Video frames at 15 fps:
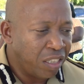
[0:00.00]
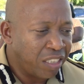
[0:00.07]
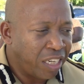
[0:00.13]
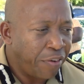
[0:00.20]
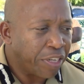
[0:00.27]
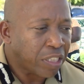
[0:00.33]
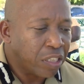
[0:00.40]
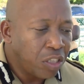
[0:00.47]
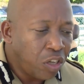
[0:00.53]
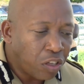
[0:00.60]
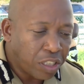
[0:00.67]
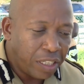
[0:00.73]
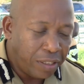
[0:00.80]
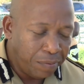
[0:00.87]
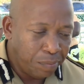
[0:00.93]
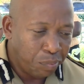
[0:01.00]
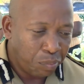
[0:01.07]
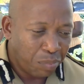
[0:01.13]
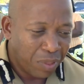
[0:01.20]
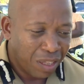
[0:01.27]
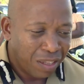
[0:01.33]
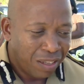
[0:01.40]
There is nothing
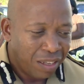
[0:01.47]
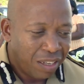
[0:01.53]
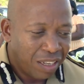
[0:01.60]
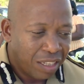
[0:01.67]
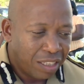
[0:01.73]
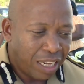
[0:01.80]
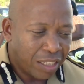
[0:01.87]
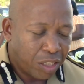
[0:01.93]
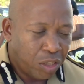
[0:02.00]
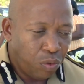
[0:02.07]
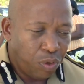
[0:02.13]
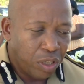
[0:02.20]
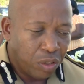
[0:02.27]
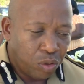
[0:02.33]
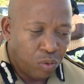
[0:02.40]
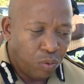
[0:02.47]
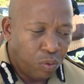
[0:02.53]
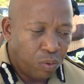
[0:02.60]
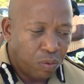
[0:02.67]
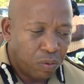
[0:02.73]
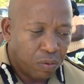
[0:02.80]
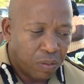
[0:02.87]
that you will
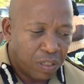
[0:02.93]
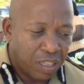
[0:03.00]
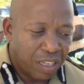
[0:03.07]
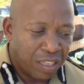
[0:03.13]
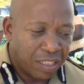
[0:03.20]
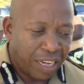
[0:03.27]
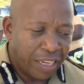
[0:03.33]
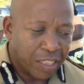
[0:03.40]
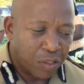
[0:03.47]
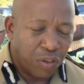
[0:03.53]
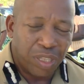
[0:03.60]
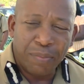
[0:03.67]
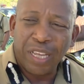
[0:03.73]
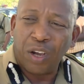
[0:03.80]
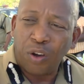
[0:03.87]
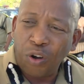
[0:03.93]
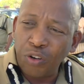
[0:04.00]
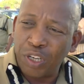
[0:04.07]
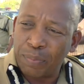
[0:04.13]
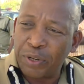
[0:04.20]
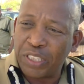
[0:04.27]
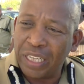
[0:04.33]
do that is going to be
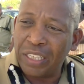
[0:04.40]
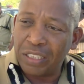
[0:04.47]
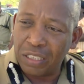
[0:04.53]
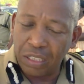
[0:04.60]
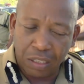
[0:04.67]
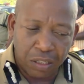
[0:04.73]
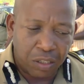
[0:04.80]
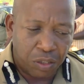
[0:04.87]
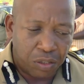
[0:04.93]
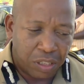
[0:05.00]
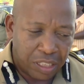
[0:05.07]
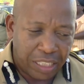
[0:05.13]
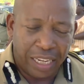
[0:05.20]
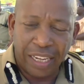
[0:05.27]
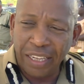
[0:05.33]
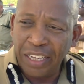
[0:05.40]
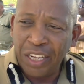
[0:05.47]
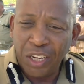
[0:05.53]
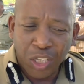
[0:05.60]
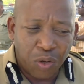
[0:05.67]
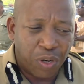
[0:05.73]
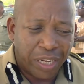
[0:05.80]
100%
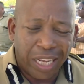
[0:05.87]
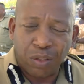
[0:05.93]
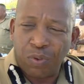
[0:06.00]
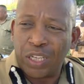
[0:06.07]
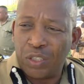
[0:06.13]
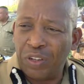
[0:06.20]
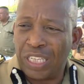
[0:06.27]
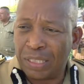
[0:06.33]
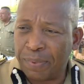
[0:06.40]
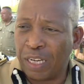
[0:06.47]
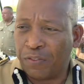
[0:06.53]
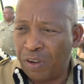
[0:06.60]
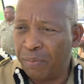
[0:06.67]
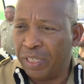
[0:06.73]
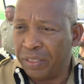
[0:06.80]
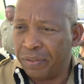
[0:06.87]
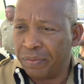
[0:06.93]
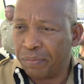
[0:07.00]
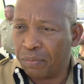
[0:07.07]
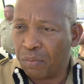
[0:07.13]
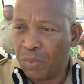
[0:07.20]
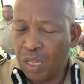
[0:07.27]
safe. You'll get what you expect from it.
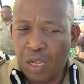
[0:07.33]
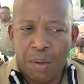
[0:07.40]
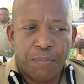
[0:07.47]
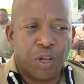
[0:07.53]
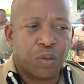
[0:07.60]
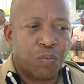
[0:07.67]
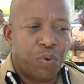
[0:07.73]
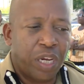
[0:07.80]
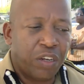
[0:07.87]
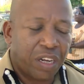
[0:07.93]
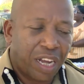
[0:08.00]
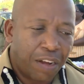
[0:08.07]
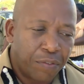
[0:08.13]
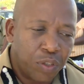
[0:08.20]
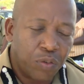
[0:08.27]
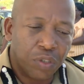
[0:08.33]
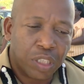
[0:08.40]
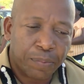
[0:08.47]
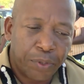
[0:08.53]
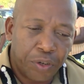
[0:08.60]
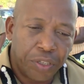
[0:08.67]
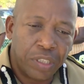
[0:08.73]
But when you have
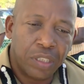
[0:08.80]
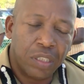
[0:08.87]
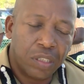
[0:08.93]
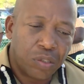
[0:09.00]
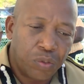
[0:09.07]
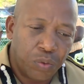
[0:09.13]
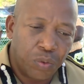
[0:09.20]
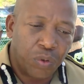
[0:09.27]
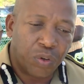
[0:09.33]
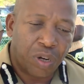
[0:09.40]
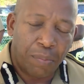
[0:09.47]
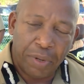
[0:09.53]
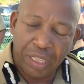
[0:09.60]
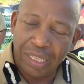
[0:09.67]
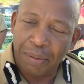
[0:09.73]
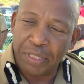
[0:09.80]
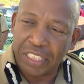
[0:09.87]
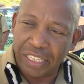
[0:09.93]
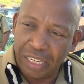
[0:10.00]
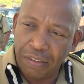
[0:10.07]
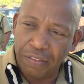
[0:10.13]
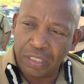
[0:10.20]
those persons who commit
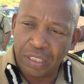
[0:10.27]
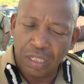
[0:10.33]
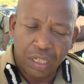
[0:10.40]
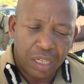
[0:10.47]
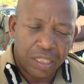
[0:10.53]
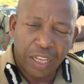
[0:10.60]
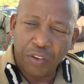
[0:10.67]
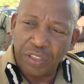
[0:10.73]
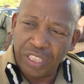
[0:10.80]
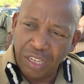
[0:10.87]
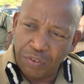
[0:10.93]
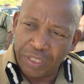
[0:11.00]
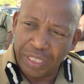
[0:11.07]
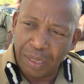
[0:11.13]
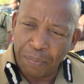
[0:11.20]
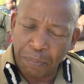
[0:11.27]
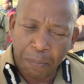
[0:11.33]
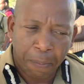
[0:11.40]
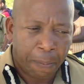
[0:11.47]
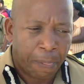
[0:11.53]
themselves, then you deal with them.